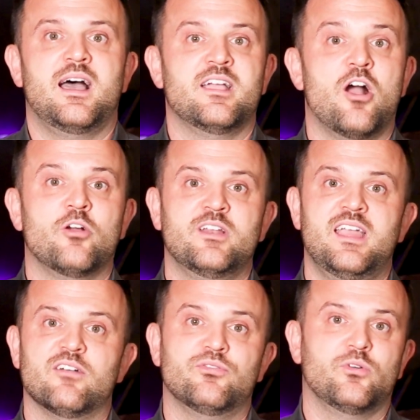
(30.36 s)
I already
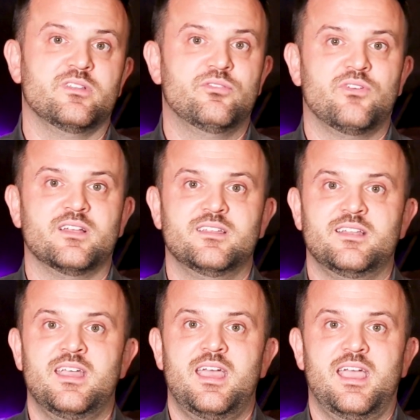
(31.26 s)
have fully
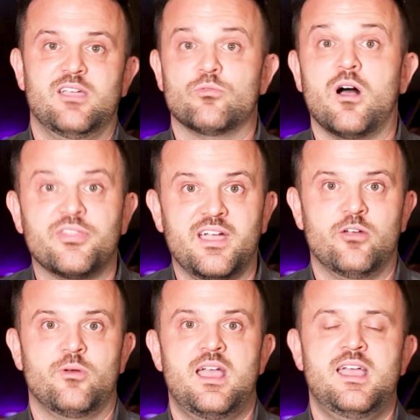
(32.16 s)
funded a Roth
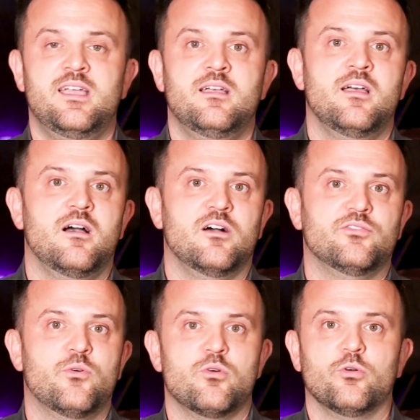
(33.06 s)
IRA, a
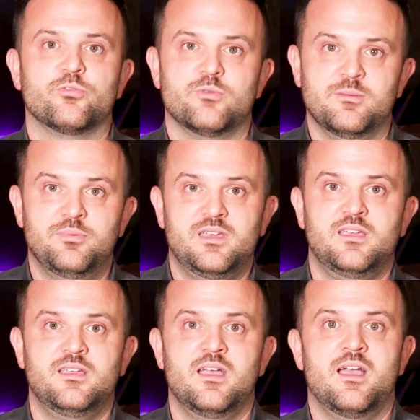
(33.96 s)

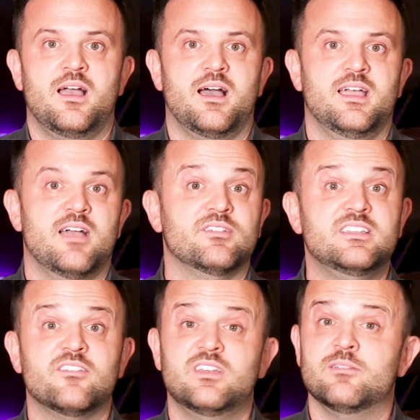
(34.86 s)
403b, I have a
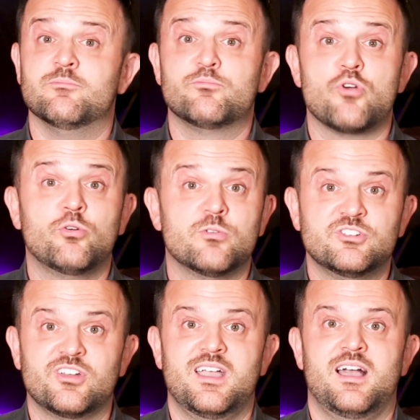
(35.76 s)
dividend
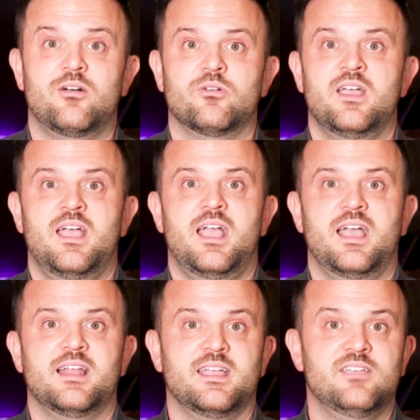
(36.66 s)
brokerage account,
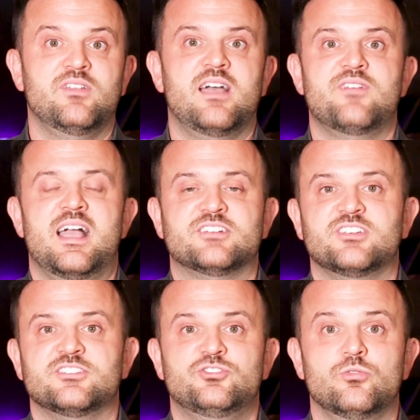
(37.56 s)
and I even have
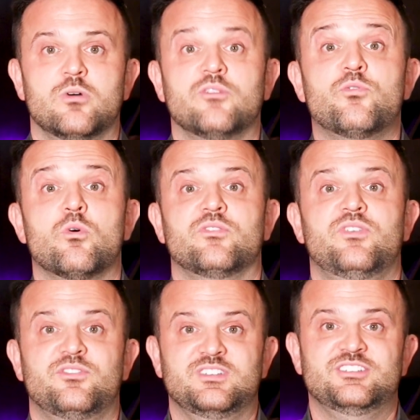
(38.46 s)
access to a
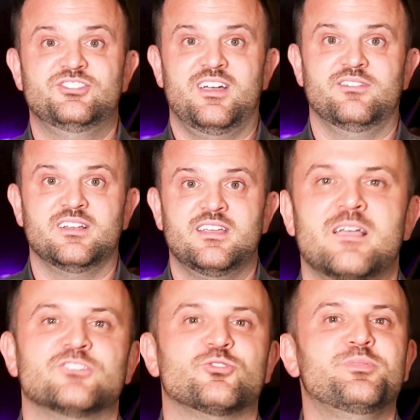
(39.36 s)
457.
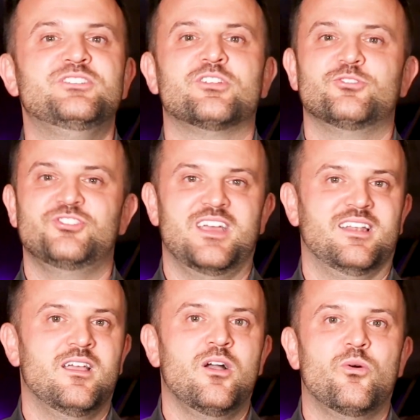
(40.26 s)
So please
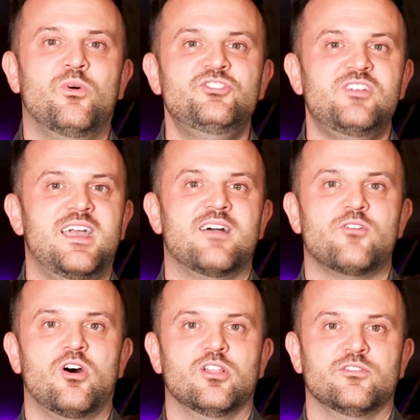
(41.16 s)
understand, once you have
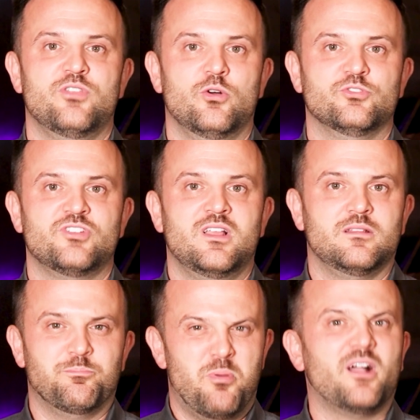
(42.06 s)
all of those
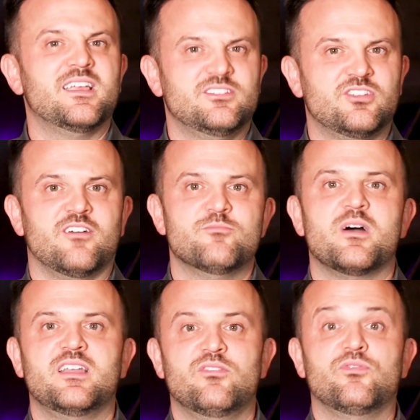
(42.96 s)
buckets of
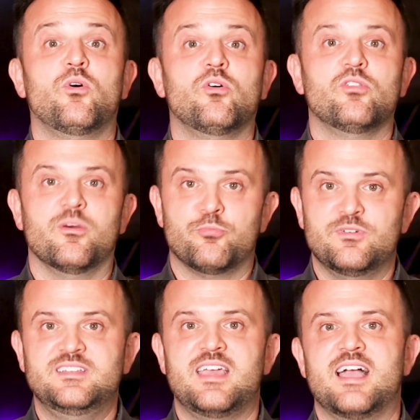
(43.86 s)
money full, the
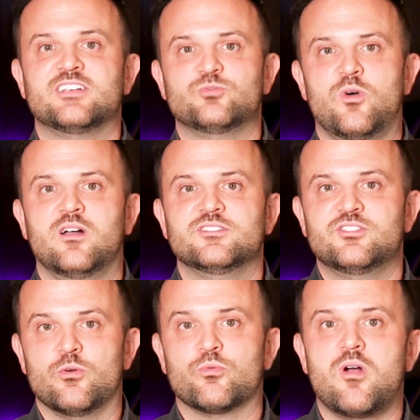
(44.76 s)
pre-tax ones,
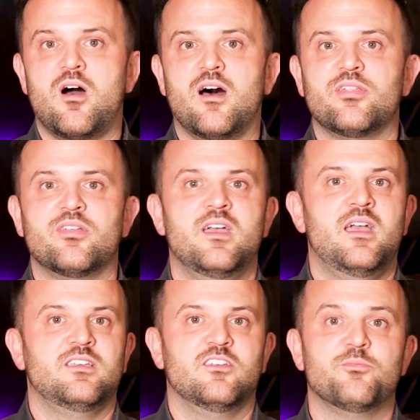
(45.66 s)
the Roth,
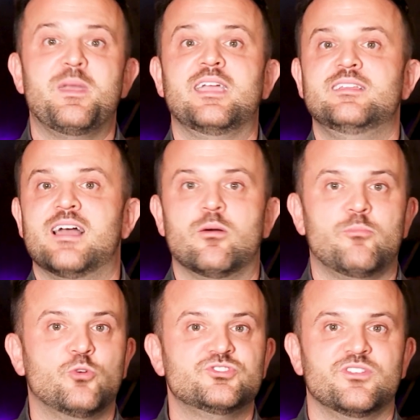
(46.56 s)
you've paid down
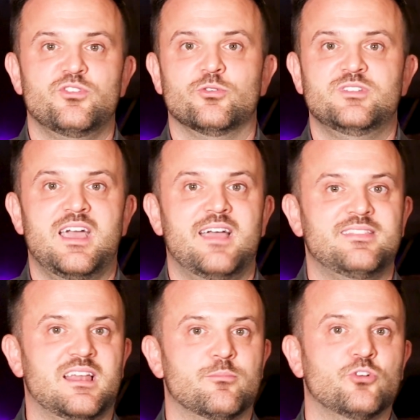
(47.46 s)
most of your debt,
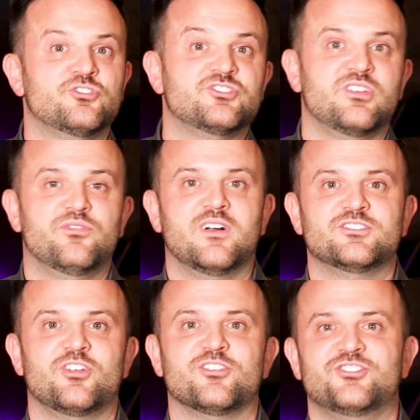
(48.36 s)
that emergency
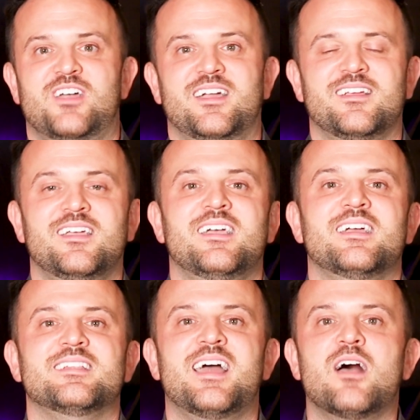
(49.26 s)
fund's all set.
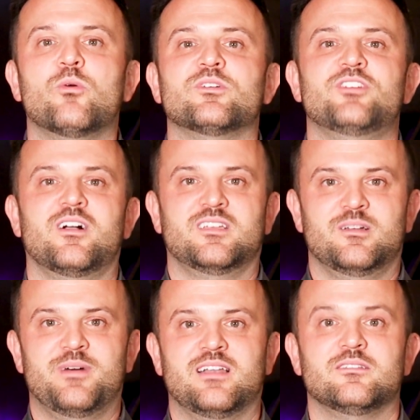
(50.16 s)
Now we're talking
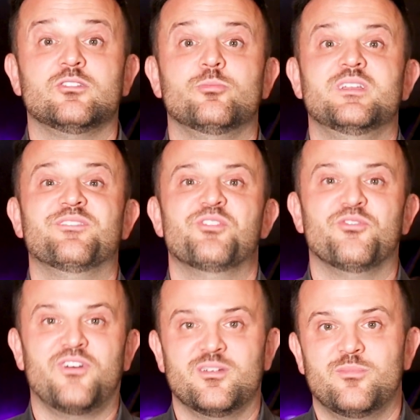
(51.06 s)
about a little bit of the
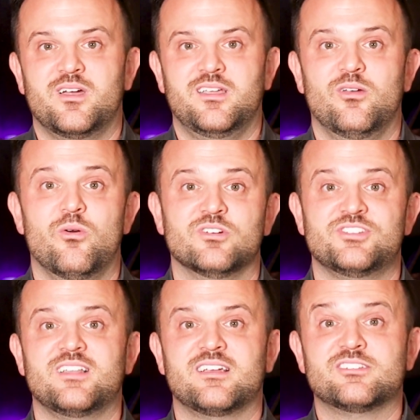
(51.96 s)
fun money, or as
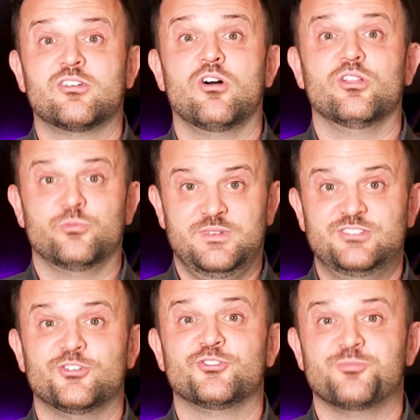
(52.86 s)
I like to call it,
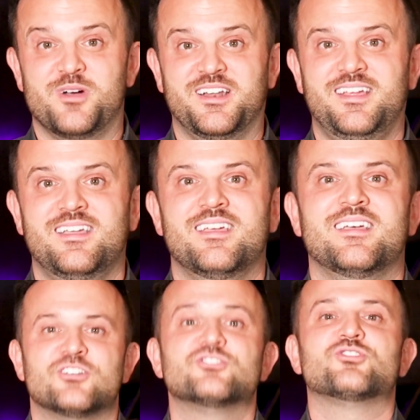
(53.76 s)
research money.
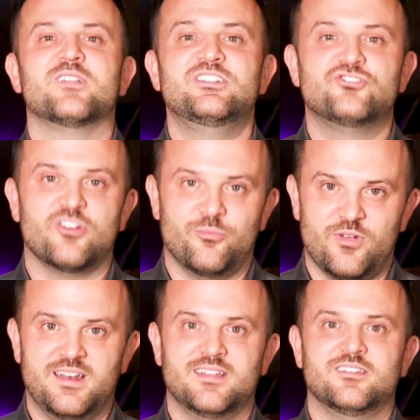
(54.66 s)
So let's jump
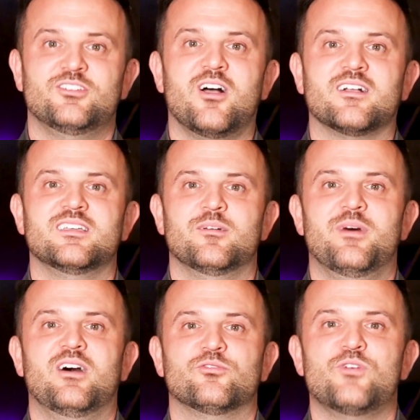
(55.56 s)
right into talking
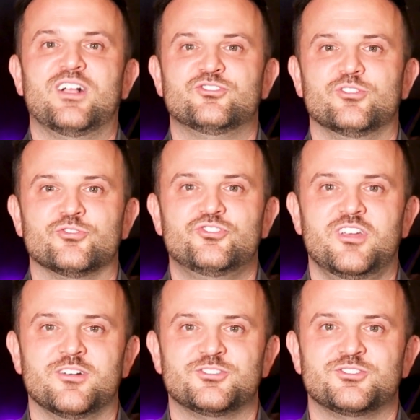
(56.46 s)
about fractional
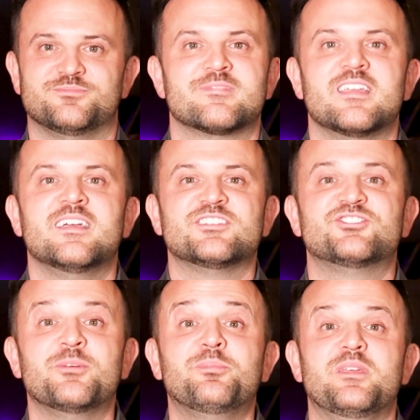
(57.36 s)
shares.
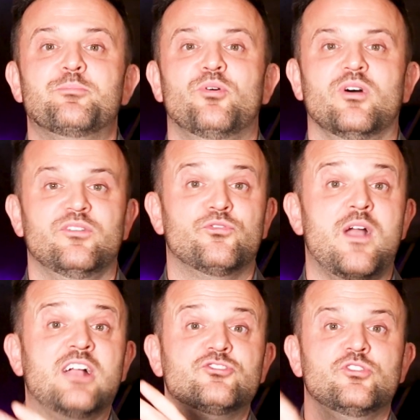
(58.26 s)
Simply put,
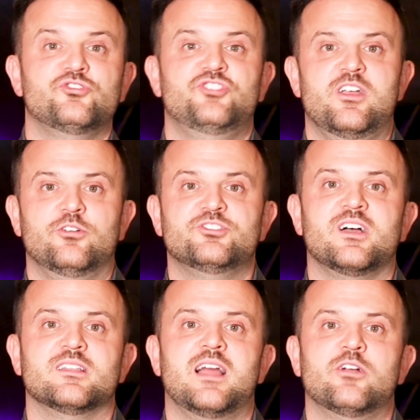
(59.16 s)
fractional shares
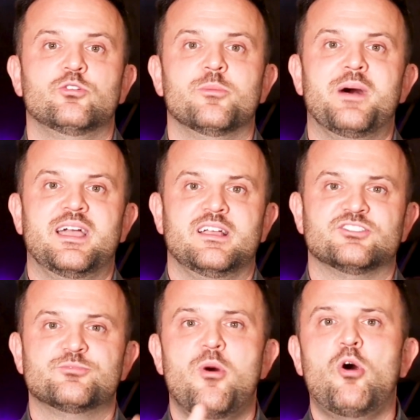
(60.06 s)
allow you to buy a
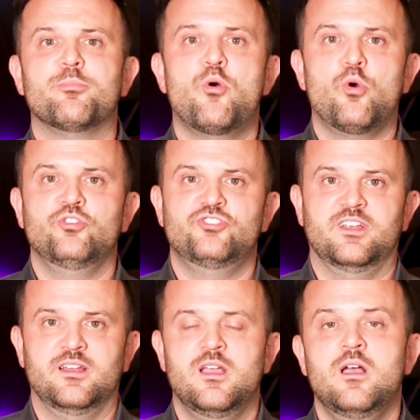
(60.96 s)
small
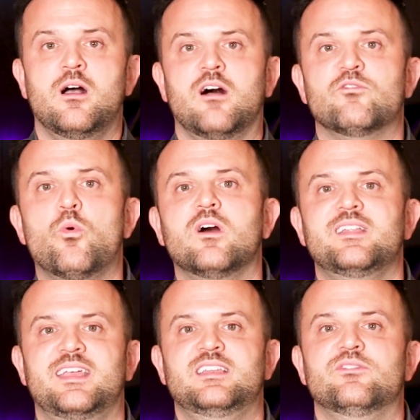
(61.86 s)
portion of one
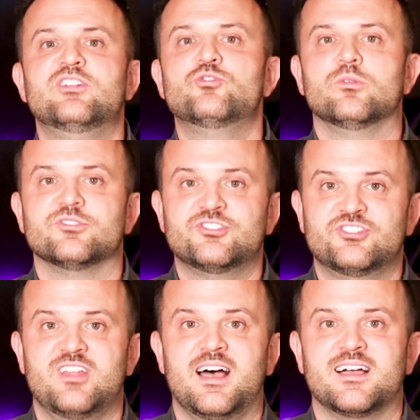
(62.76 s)
individual
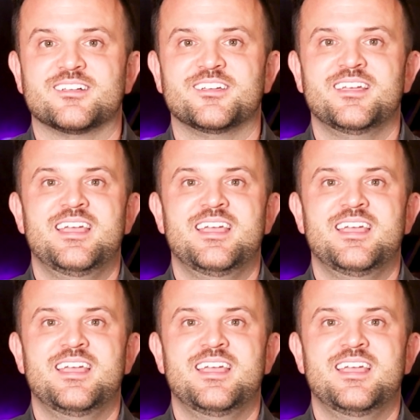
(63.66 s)
stock.